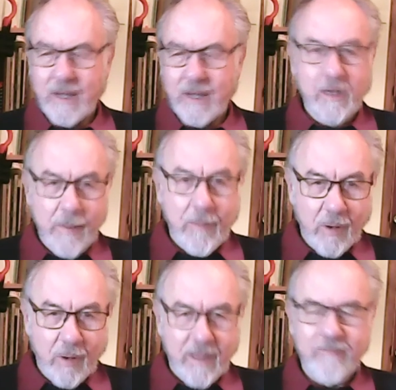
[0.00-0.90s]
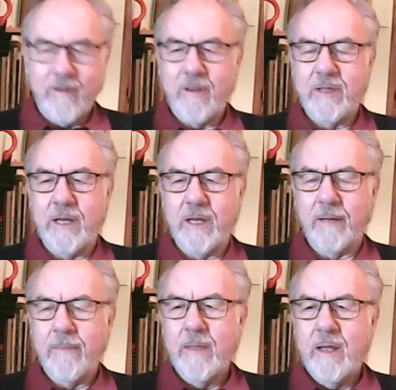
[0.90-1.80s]
I can remember that very thing.
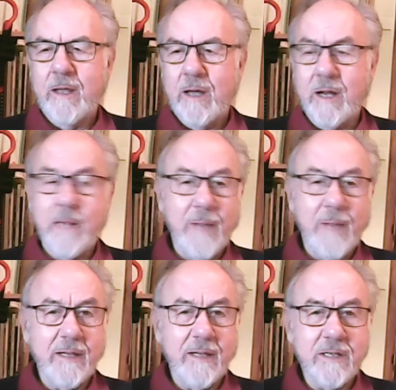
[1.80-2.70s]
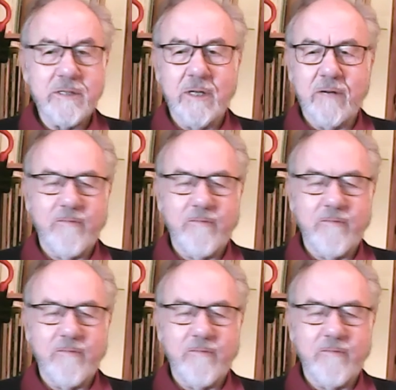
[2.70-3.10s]
And I made this and it